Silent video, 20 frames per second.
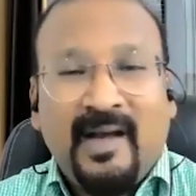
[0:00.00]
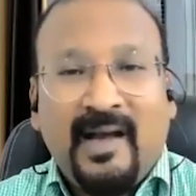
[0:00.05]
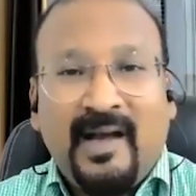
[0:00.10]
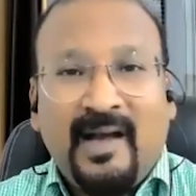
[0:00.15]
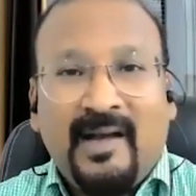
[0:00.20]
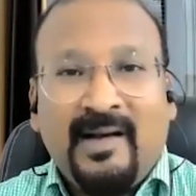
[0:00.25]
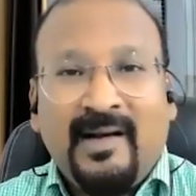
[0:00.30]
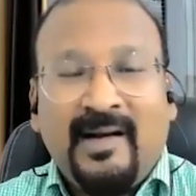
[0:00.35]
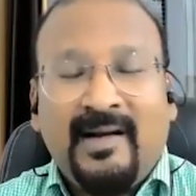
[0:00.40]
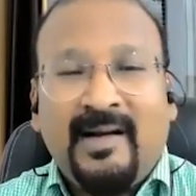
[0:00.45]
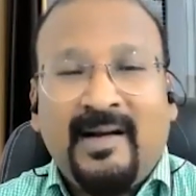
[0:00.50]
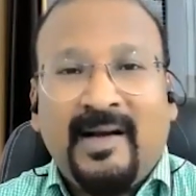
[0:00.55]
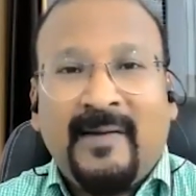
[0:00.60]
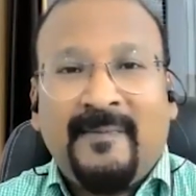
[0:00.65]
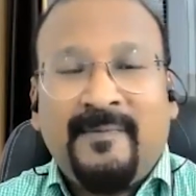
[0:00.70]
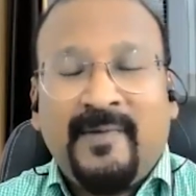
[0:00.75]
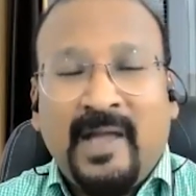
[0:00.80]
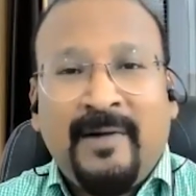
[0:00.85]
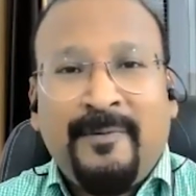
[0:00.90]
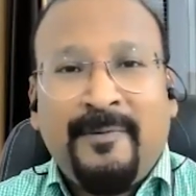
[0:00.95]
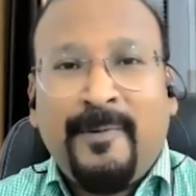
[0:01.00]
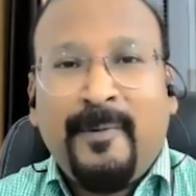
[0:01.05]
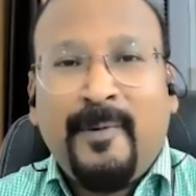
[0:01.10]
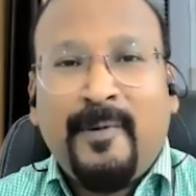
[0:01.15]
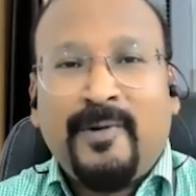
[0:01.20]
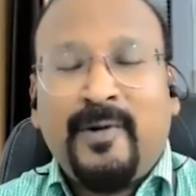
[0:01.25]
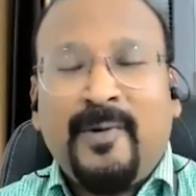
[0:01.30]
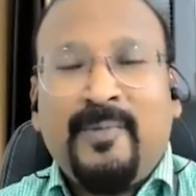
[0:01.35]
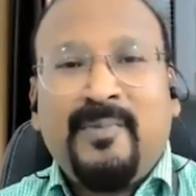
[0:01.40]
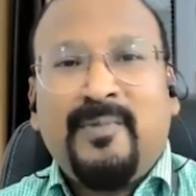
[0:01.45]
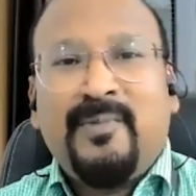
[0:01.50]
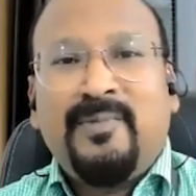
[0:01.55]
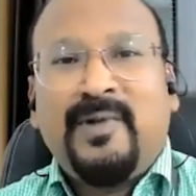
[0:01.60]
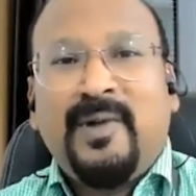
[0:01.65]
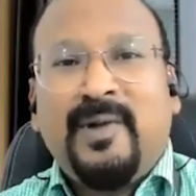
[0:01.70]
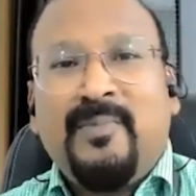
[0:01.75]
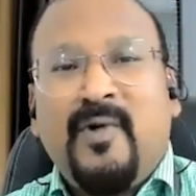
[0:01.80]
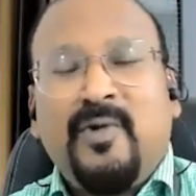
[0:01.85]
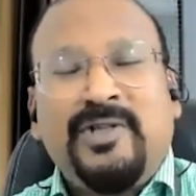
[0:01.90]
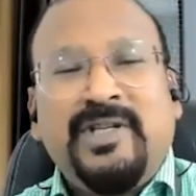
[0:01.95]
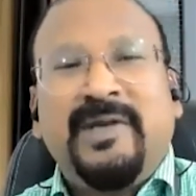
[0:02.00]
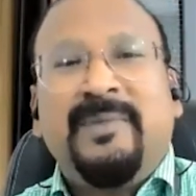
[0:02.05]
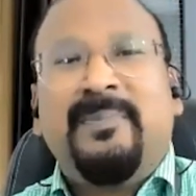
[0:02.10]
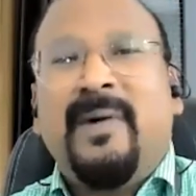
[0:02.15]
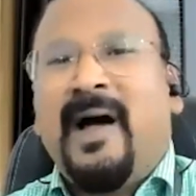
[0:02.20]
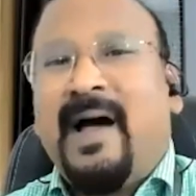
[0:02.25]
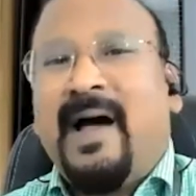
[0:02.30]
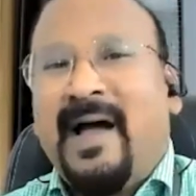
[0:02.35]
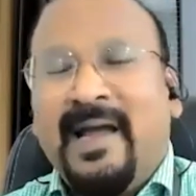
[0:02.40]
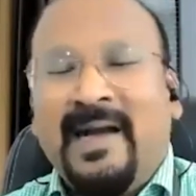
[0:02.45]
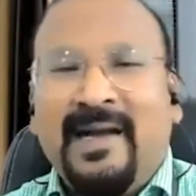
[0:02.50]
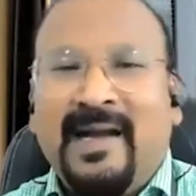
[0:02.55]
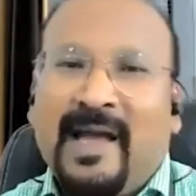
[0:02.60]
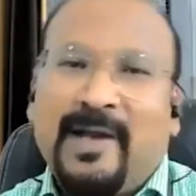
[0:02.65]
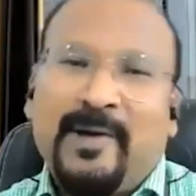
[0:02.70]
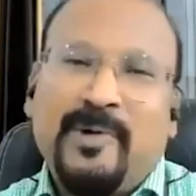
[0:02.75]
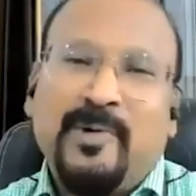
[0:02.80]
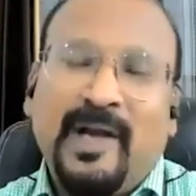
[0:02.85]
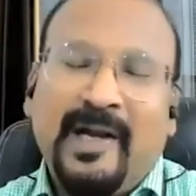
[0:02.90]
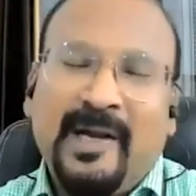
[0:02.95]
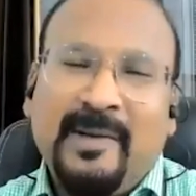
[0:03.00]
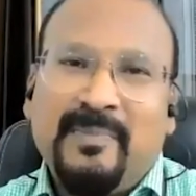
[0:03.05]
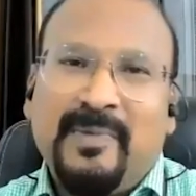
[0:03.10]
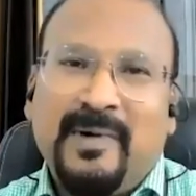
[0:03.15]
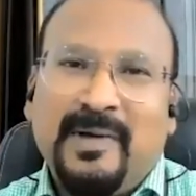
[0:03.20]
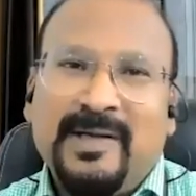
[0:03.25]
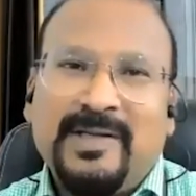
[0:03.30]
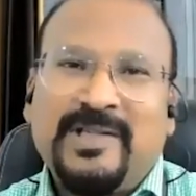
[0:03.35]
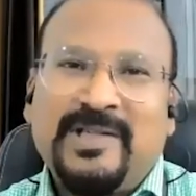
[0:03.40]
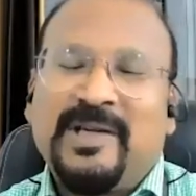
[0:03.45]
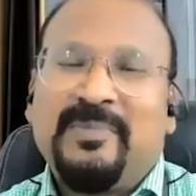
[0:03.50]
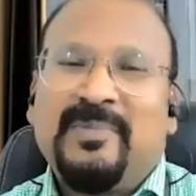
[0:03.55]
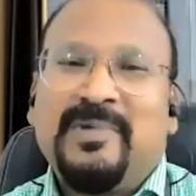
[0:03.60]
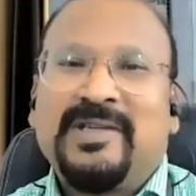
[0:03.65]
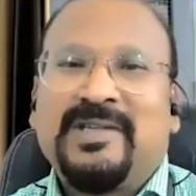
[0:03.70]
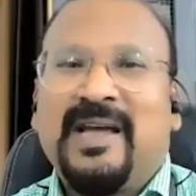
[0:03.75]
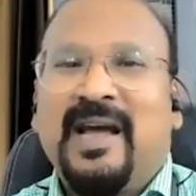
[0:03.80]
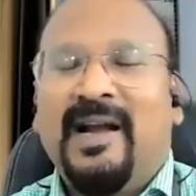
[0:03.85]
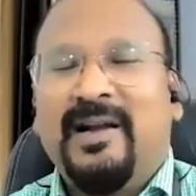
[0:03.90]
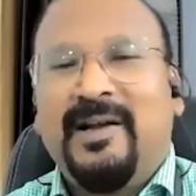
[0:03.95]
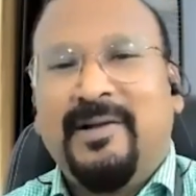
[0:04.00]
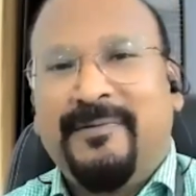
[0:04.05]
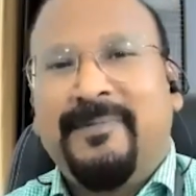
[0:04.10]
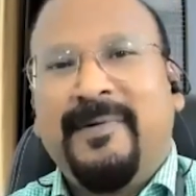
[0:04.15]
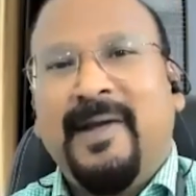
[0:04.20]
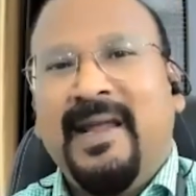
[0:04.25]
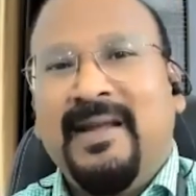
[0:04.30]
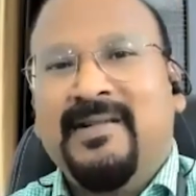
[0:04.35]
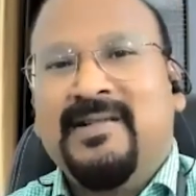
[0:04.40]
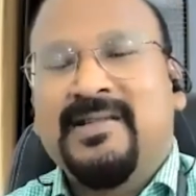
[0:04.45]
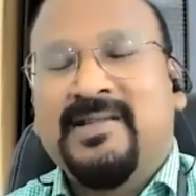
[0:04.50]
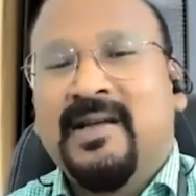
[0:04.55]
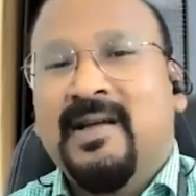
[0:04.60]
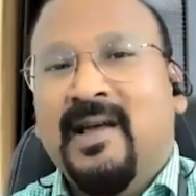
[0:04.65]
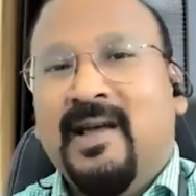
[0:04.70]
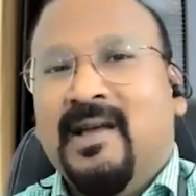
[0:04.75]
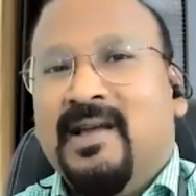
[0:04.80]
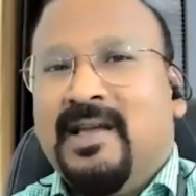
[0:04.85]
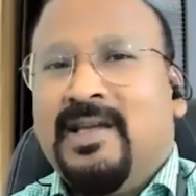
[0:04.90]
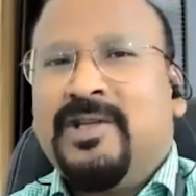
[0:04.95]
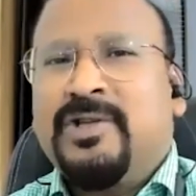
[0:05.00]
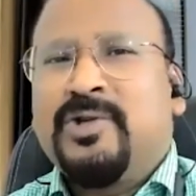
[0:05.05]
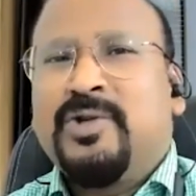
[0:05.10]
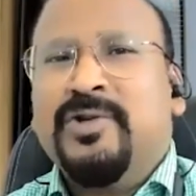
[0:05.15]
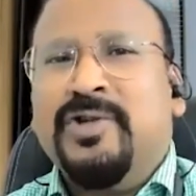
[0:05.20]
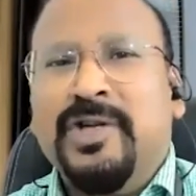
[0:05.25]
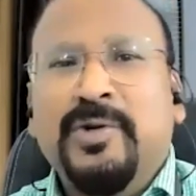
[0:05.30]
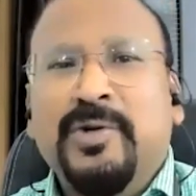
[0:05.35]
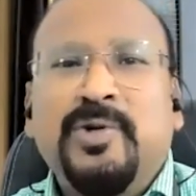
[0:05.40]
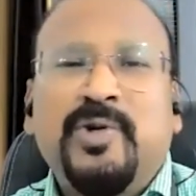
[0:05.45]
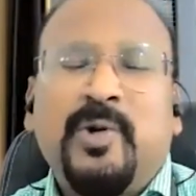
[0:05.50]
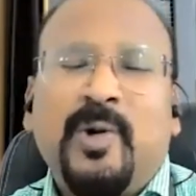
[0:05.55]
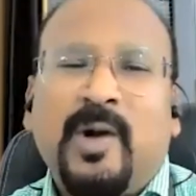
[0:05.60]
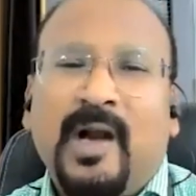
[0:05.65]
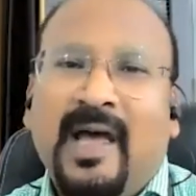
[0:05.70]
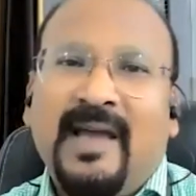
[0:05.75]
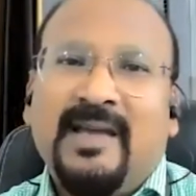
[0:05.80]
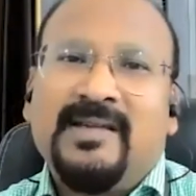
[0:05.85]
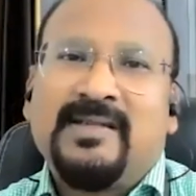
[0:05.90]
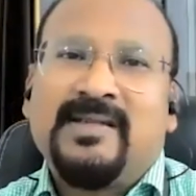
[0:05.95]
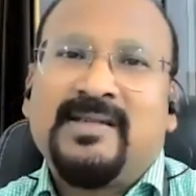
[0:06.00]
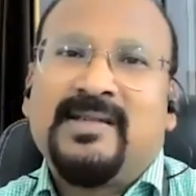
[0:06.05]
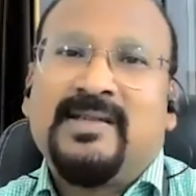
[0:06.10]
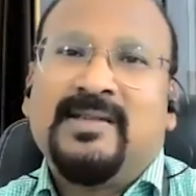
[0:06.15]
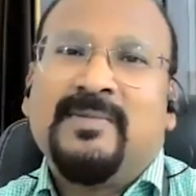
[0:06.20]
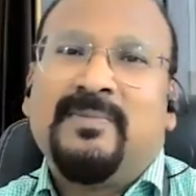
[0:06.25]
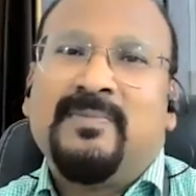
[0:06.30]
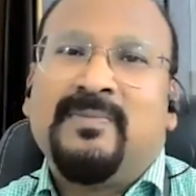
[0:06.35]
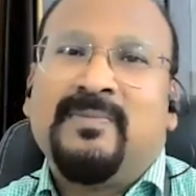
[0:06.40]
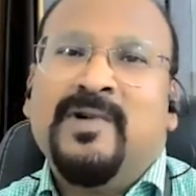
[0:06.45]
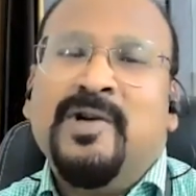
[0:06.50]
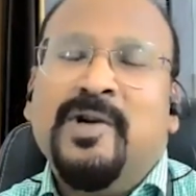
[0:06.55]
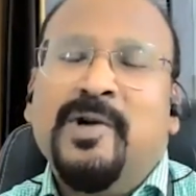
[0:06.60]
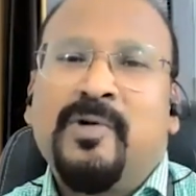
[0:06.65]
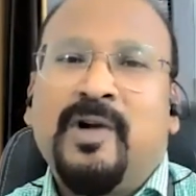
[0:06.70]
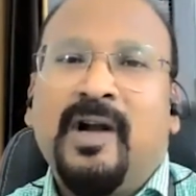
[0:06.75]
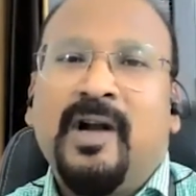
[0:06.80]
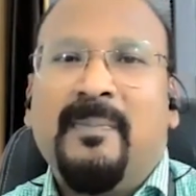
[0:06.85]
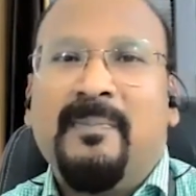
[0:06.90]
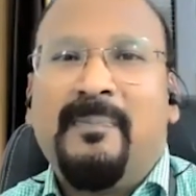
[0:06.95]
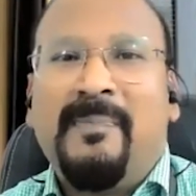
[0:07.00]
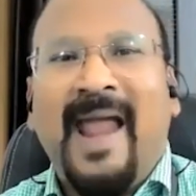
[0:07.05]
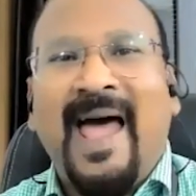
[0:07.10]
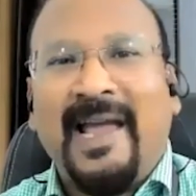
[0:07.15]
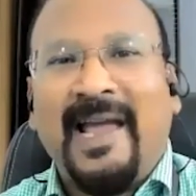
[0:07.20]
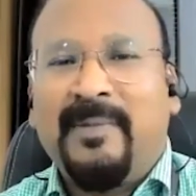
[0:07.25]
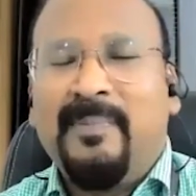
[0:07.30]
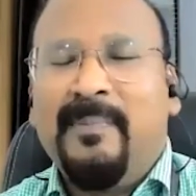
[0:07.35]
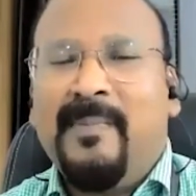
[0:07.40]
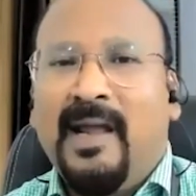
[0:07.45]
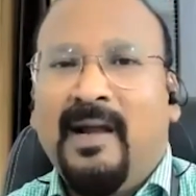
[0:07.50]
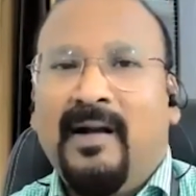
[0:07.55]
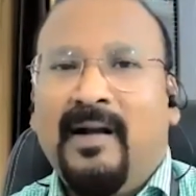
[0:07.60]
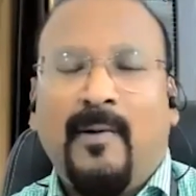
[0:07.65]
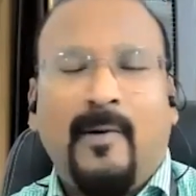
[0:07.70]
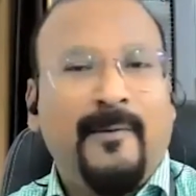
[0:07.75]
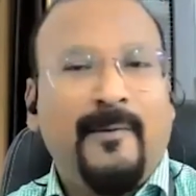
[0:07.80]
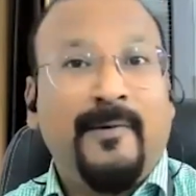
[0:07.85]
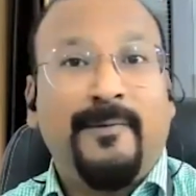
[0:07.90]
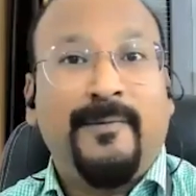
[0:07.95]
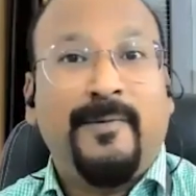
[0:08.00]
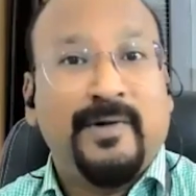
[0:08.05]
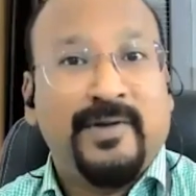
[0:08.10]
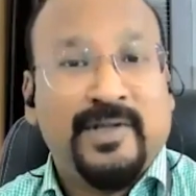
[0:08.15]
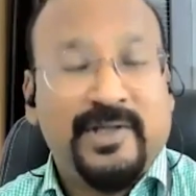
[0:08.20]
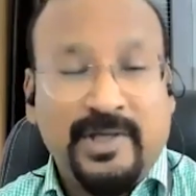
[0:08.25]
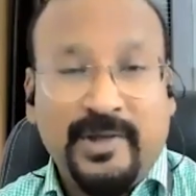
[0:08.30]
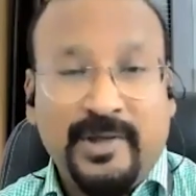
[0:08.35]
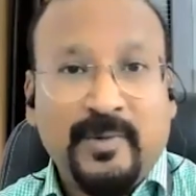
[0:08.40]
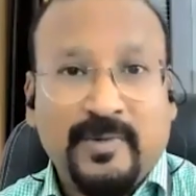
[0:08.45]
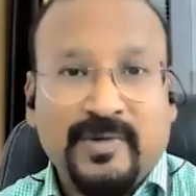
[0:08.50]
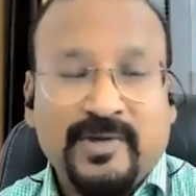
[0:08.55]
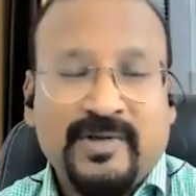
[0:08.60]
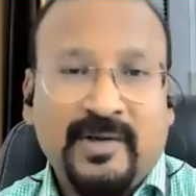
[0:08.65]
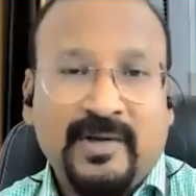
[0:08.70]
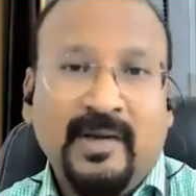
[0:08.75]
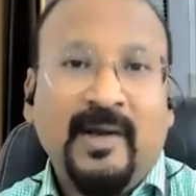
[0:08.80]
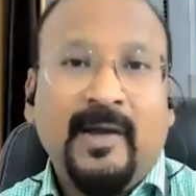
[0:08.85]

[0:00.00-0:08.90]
And therefore, the motive behind acquiring ballistic missile defense is to neutralize the nuclear blackmail of the first use.